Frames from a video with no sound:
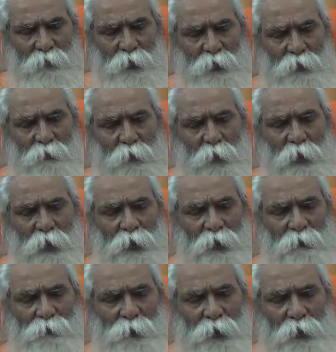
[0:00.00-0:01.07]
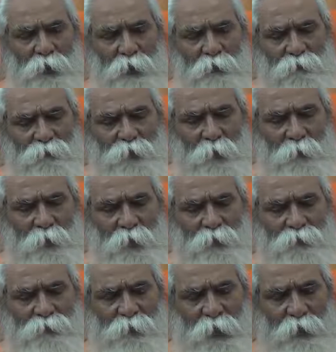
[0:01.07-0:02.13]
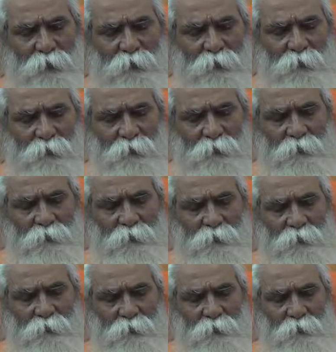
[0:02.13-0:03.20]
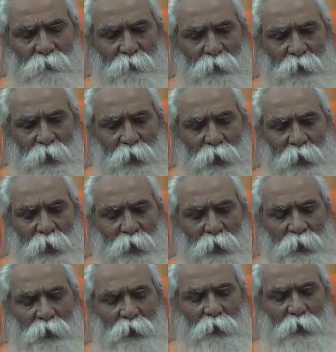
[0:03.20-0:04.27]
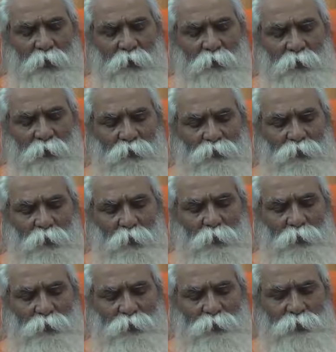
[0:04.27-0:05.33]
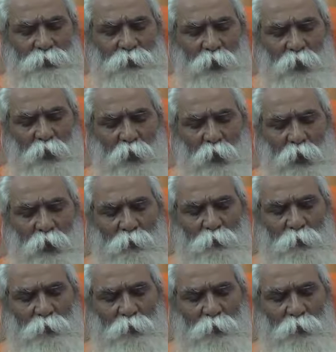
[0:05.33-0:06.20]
That morality will come from inside. And your schools, your holy